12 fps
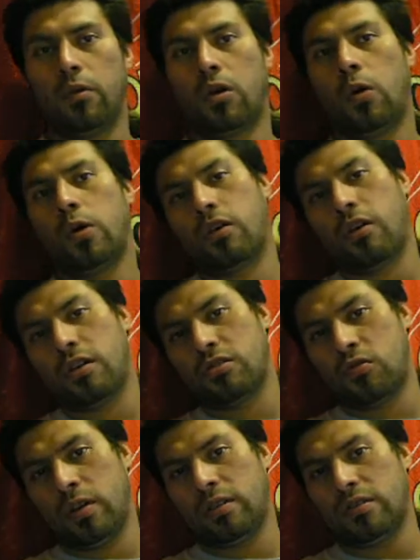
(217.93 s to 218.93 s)
They were going
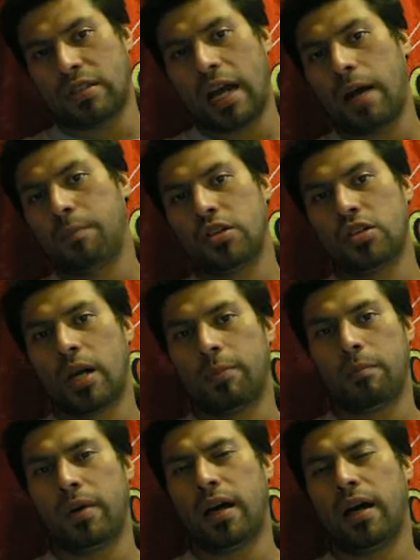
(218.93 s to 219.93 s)
across the street to Stop and
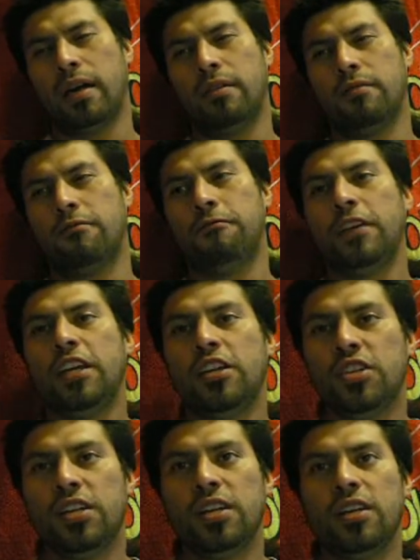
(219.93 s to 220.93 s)
Shop to buy
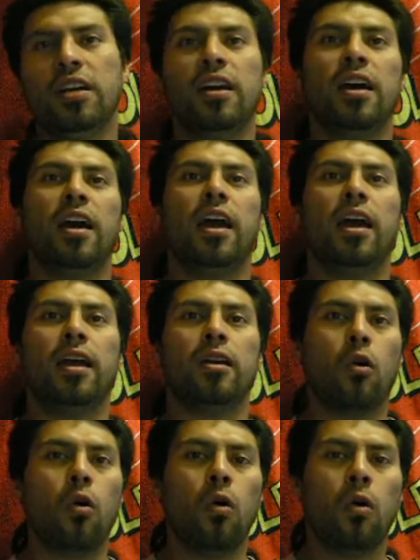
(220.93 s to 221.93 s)
Fiji
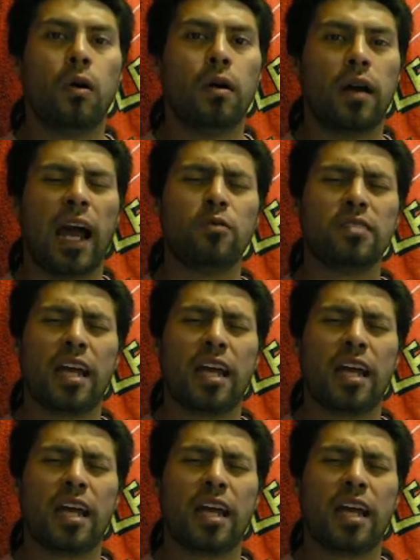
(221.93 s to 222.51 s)
and Core.